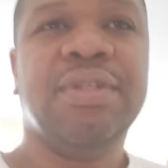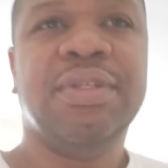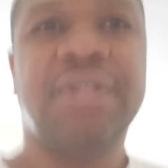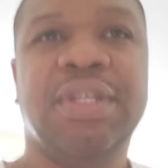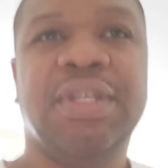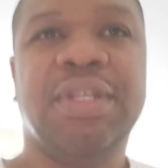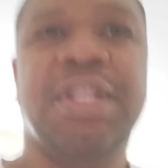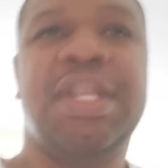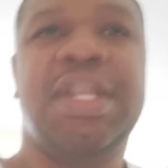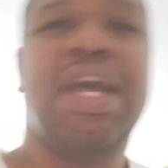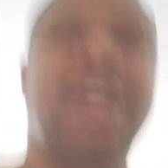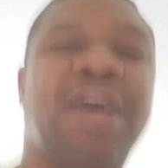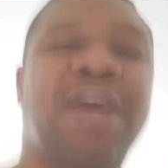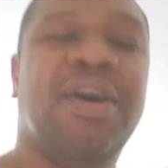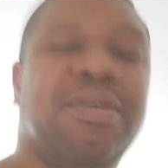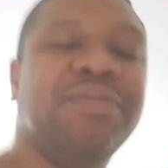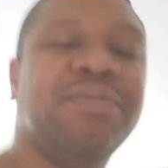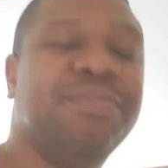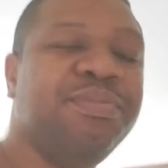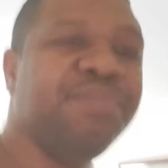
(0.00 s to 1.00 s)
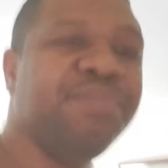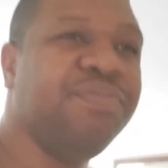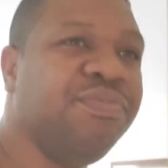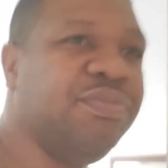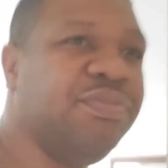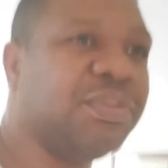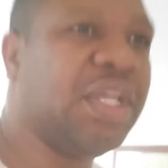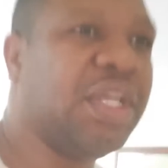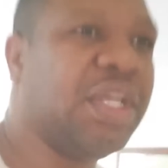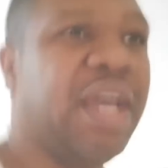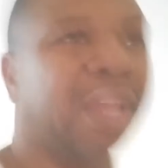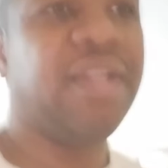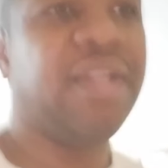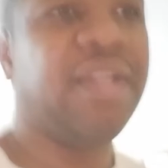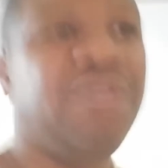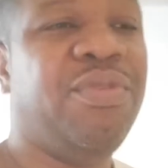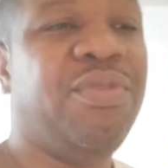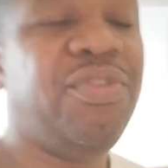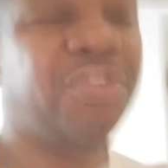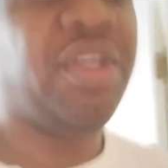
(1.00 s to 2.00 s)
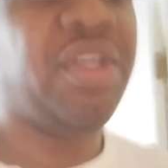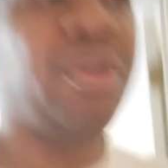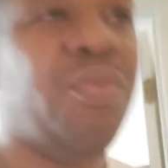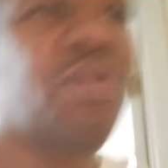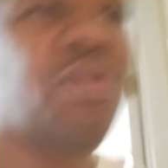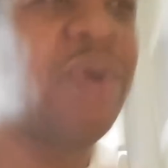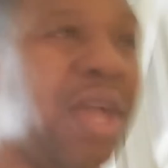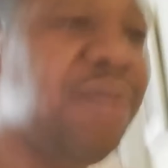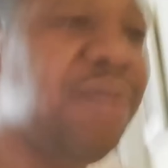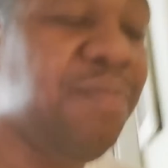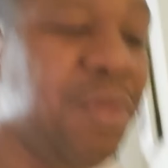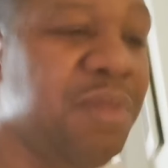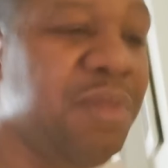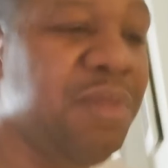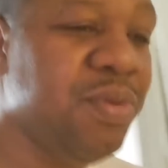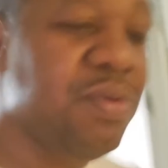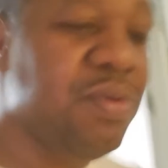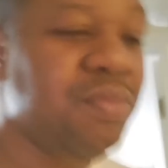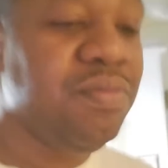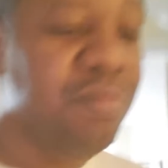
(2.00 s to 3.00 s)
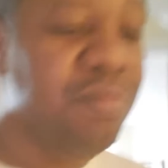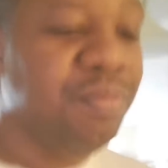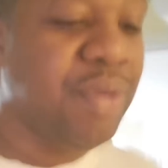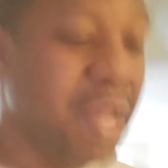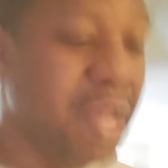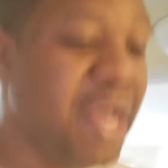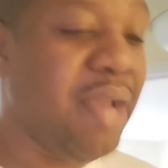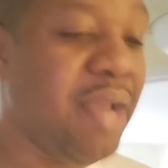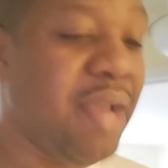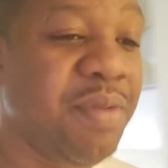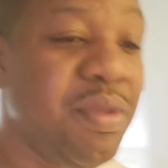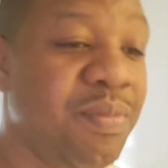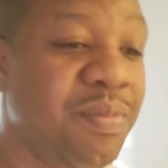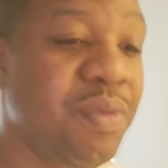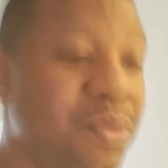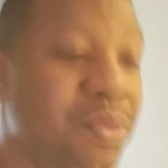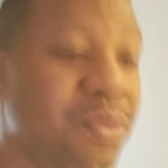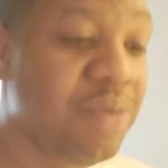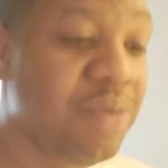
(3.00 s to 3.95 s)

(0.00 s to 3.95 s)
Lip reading: And now that you see white people, black people,